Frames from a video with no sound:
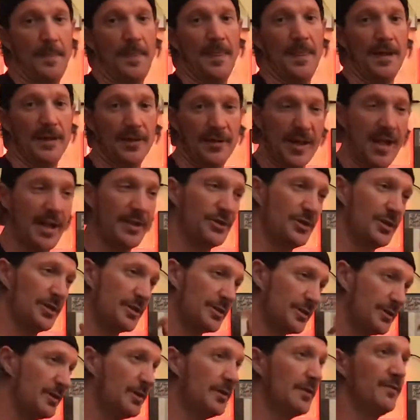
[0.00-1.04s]
and you're not
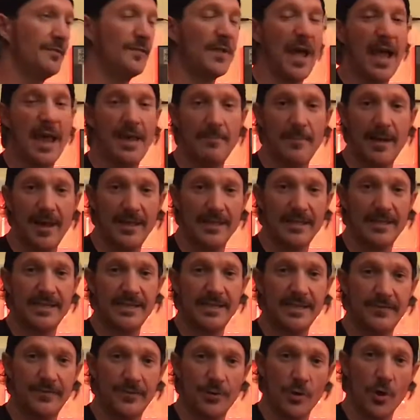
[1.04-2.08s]
just flying by the
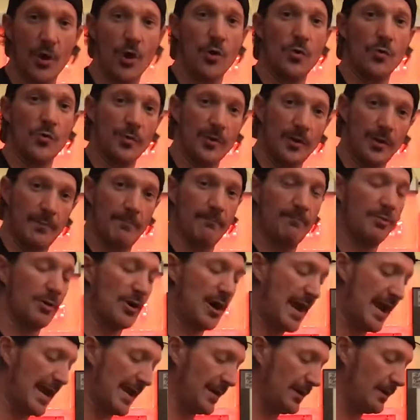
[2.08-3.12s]
seat of your own
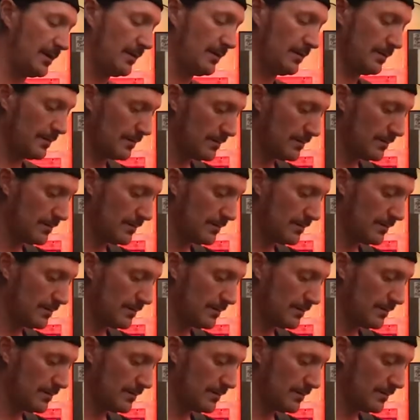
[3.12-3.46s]
brain,